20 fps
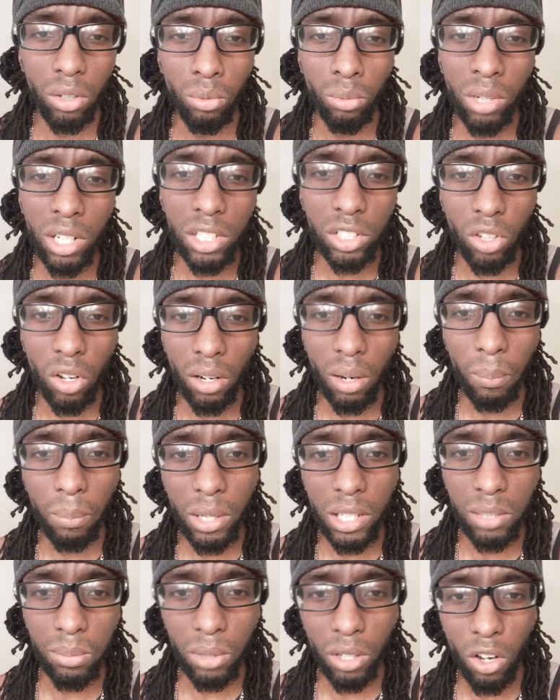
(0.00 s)
to
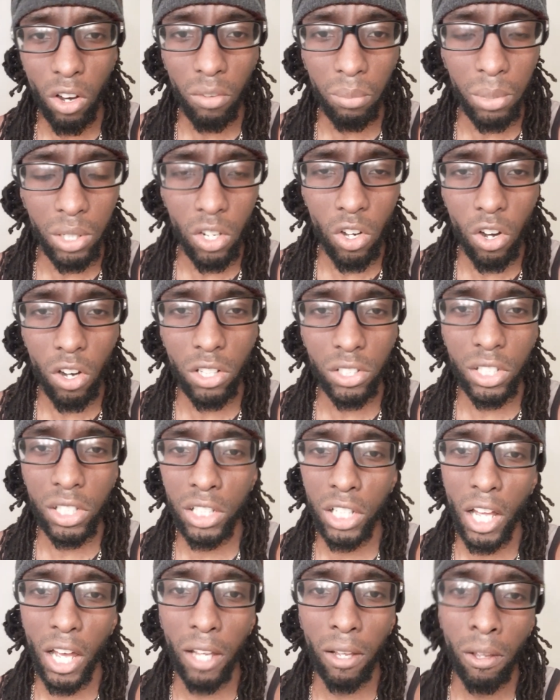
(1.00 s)
piss me off, because it's
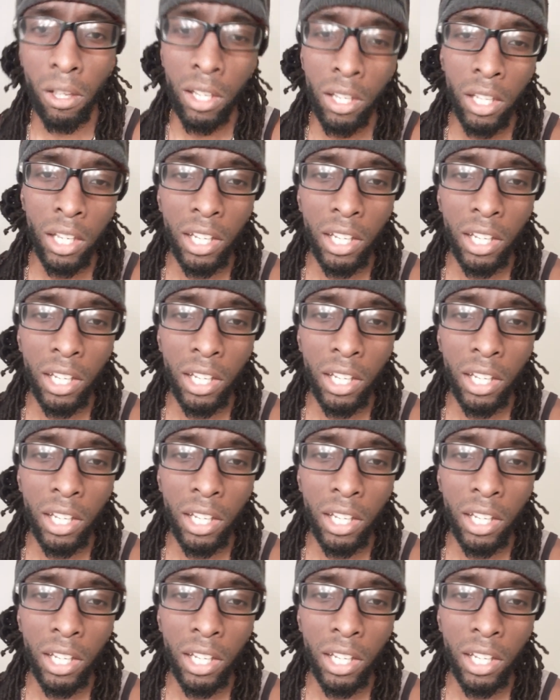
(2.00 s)
like